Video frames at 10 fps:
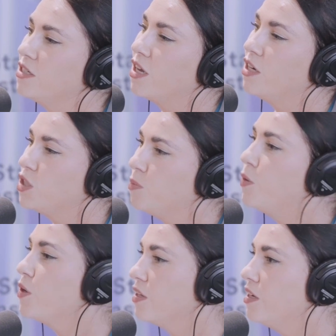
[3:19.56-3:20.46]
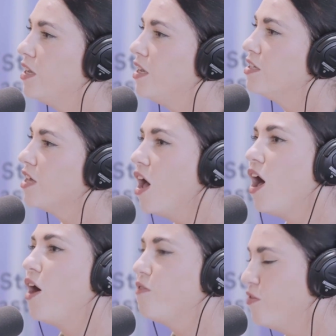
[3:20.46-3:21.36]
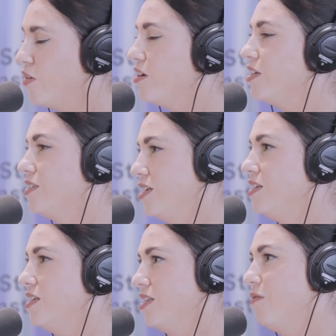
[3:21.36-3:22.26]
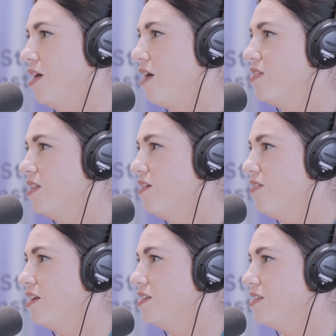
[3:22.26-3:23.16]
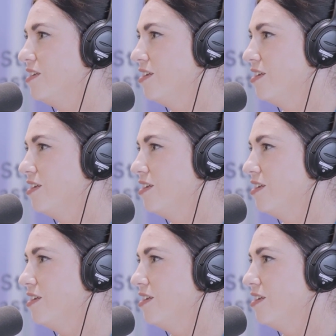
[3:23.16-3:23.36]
to kind of support the needs of the various attendees that we have at the event.